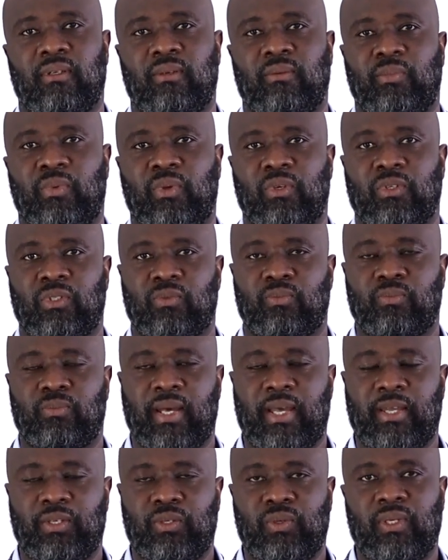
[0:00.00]
because
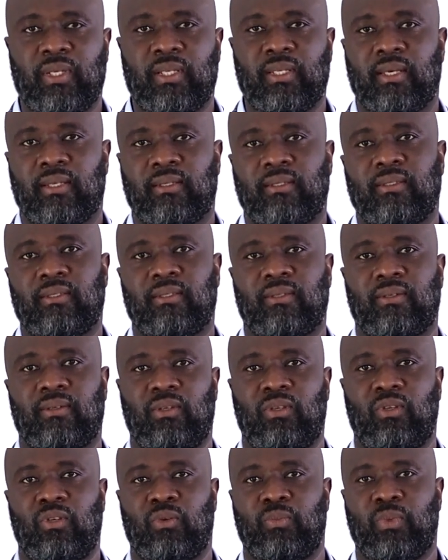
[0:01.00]
by doing that,
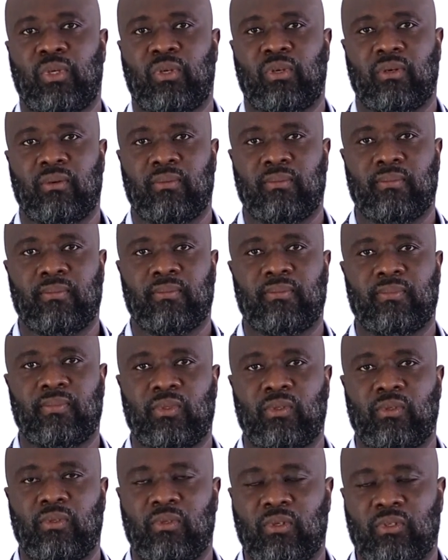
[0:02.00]
you become
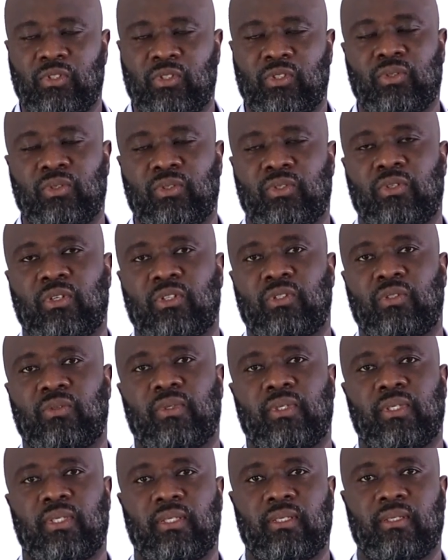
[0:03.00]
not so
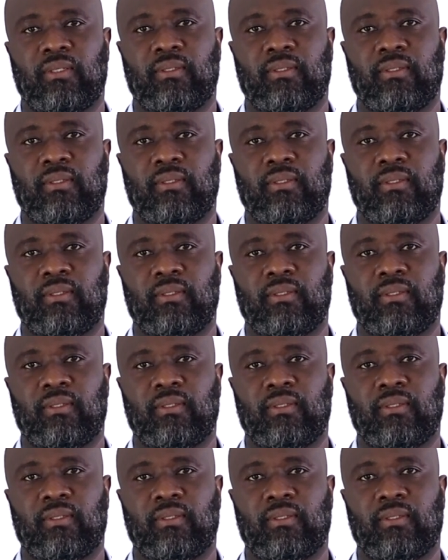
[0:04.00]
trustworthy.